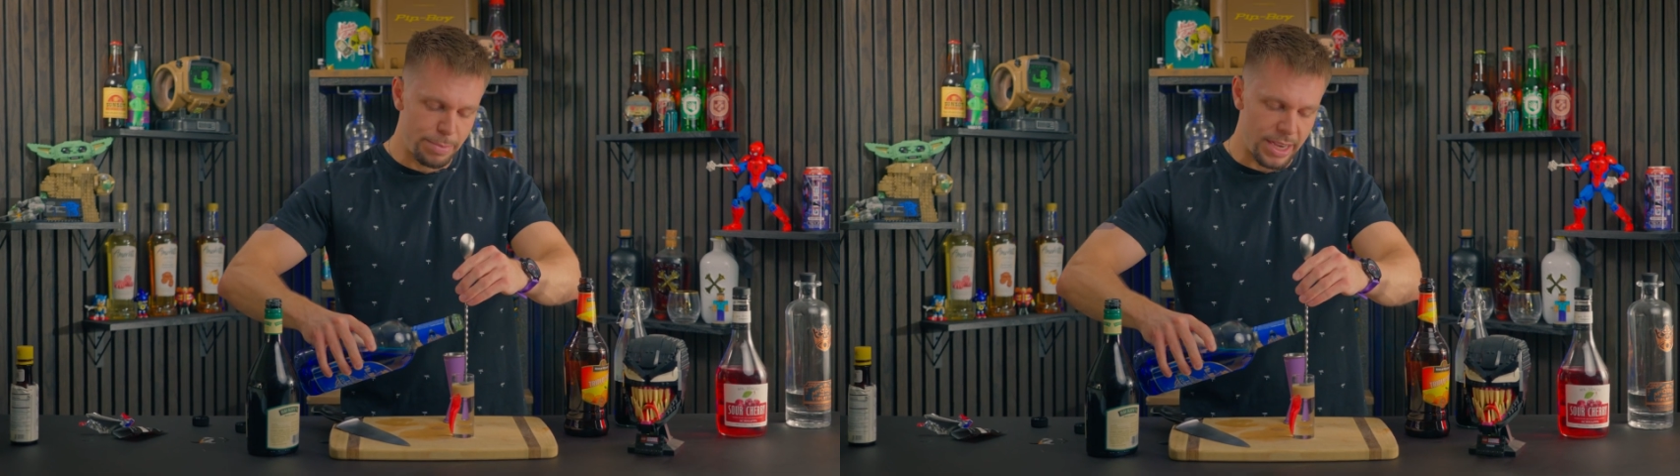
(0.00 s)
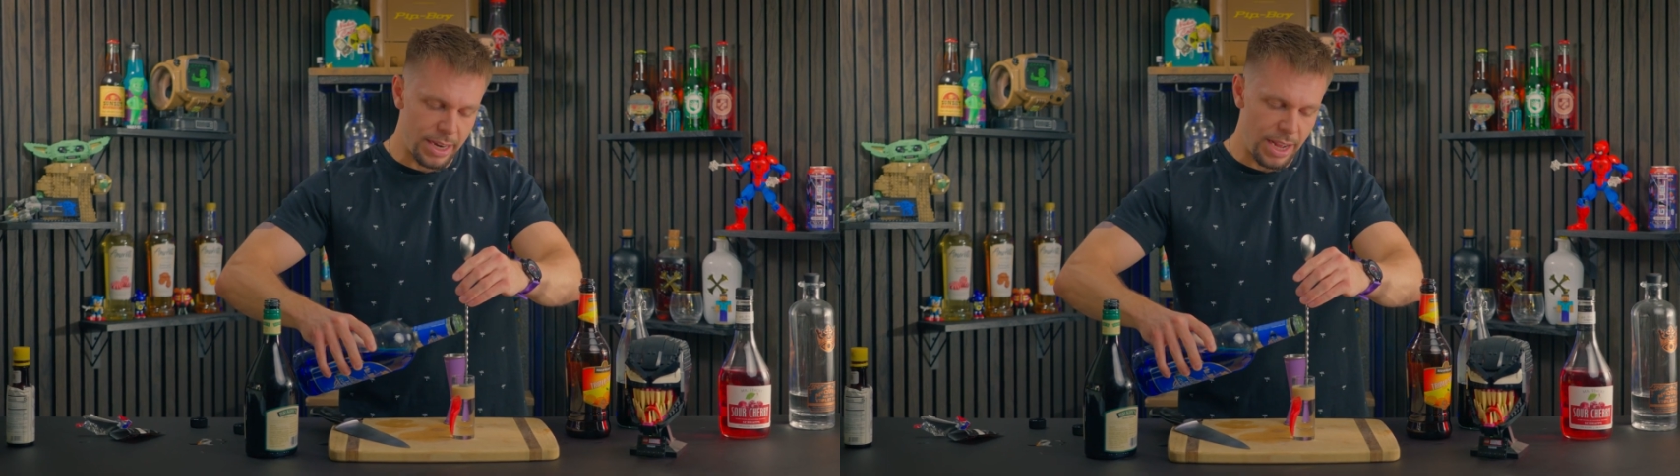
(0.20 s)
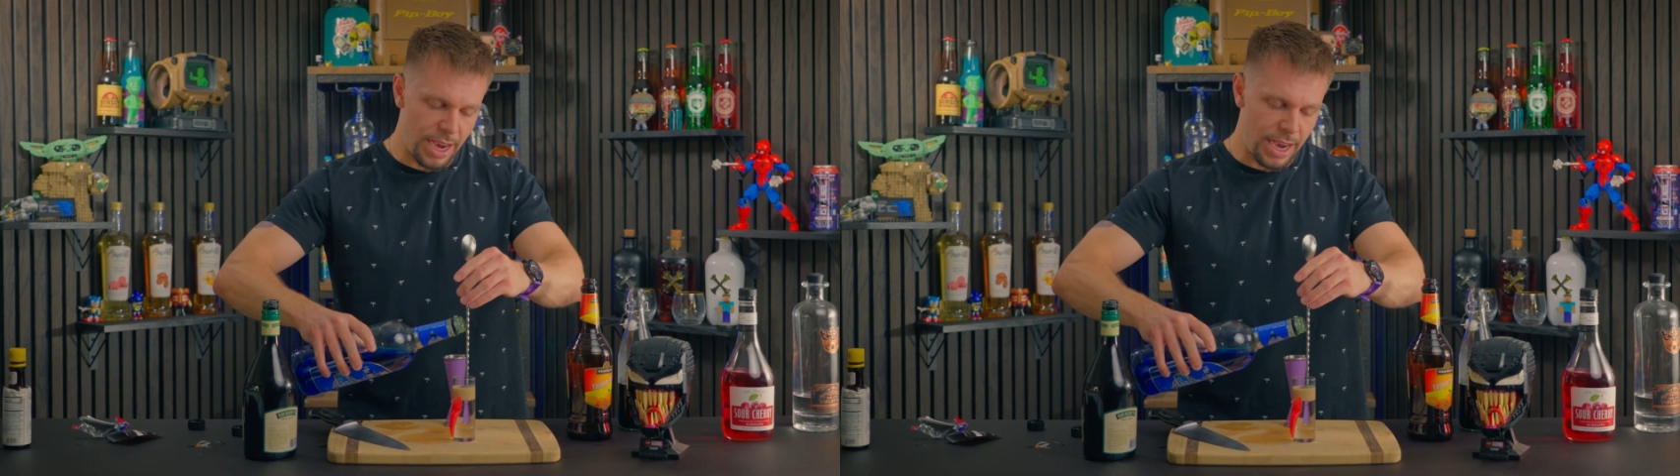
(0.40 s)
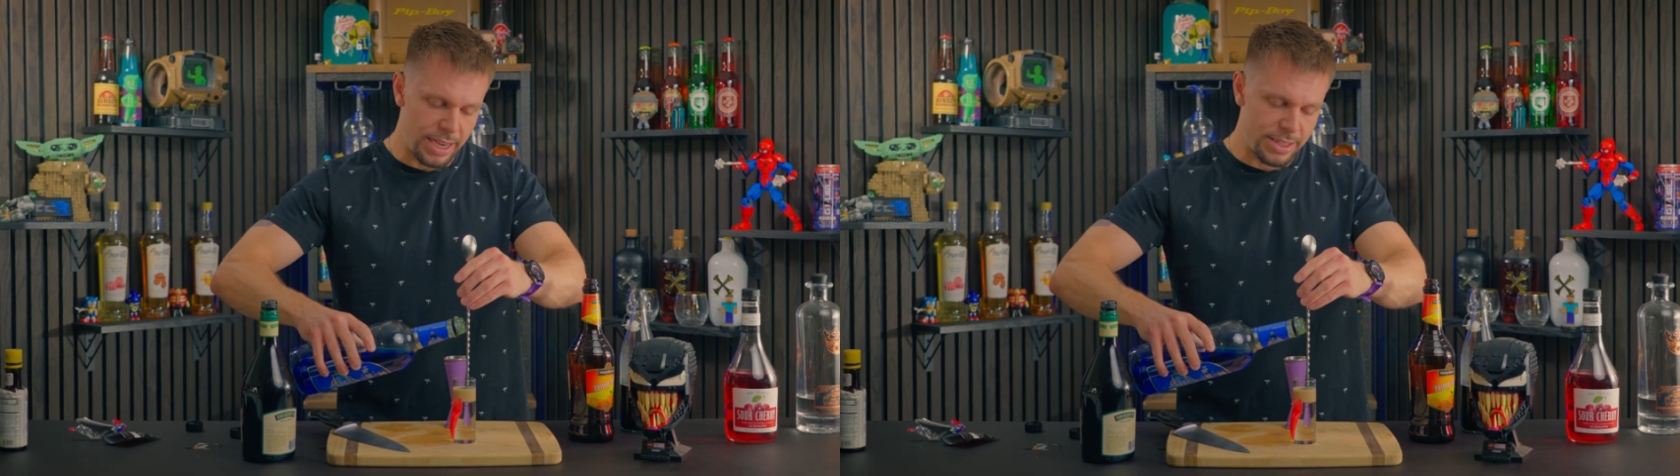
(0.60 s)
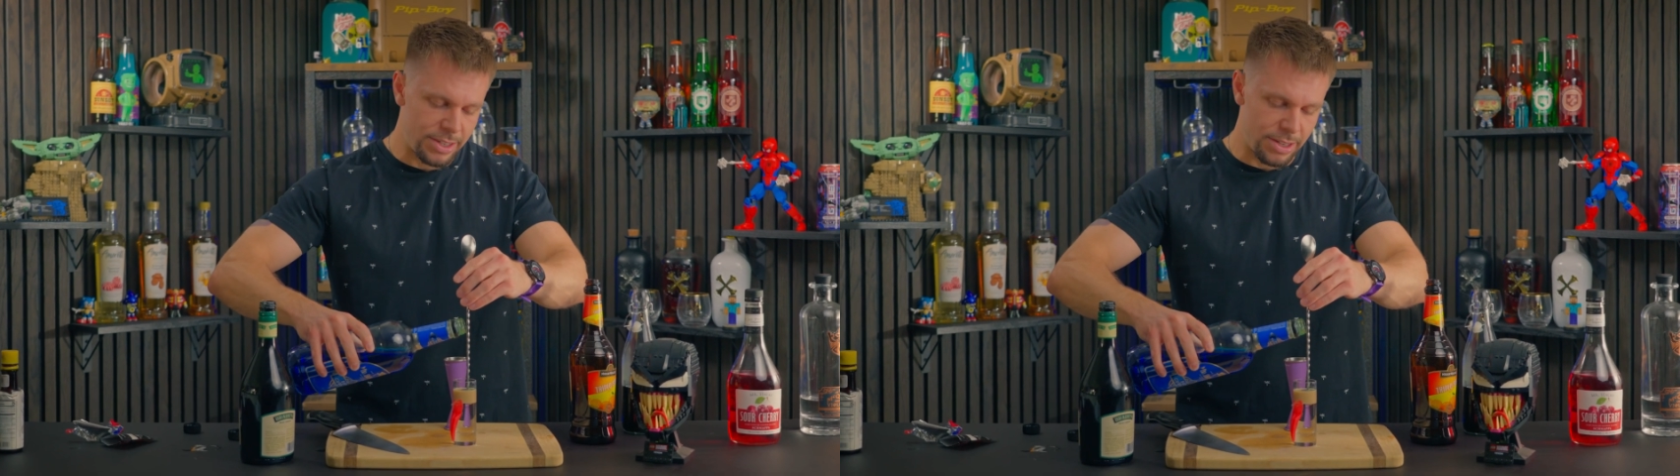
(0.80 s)
but
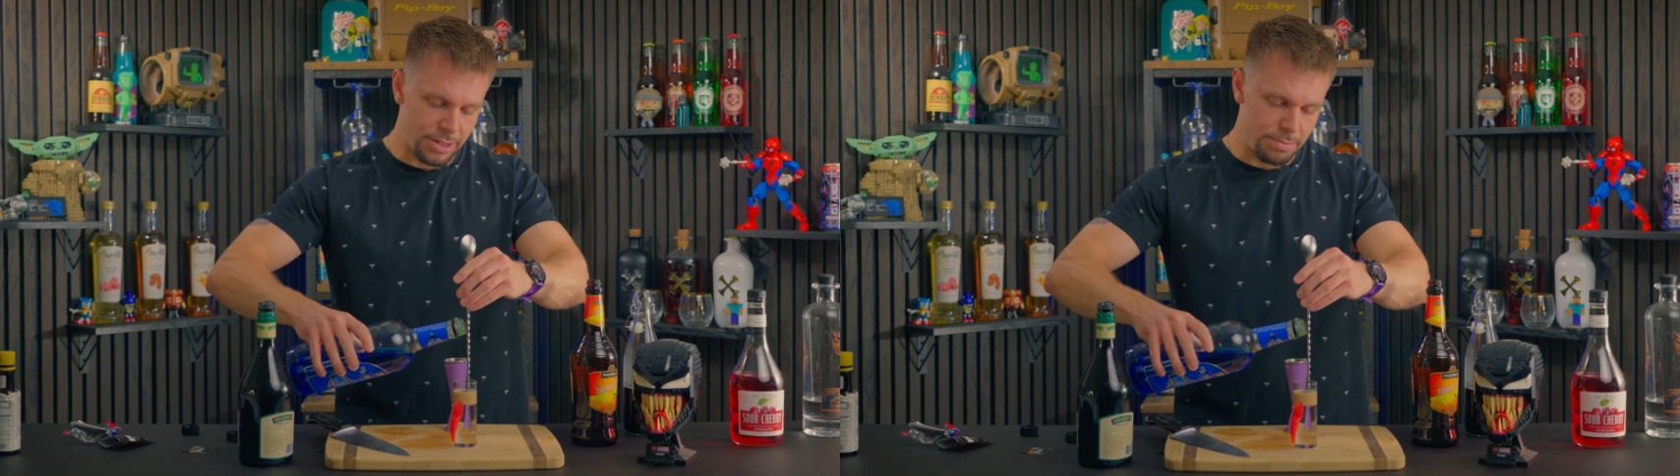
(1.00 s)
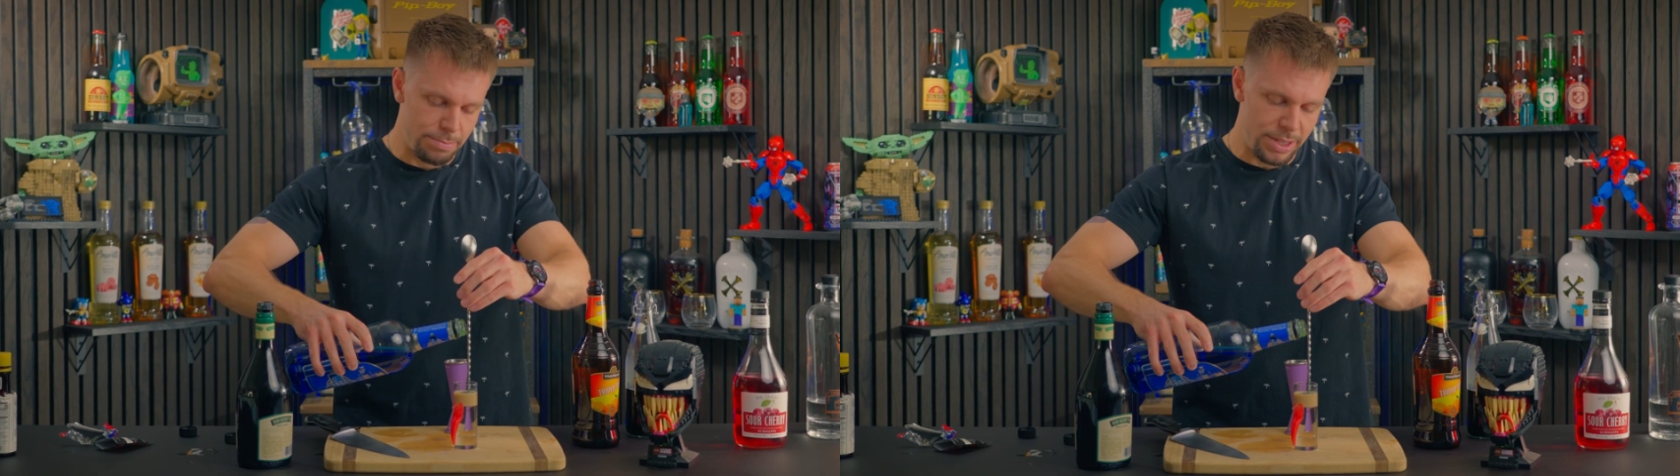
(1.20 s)
I still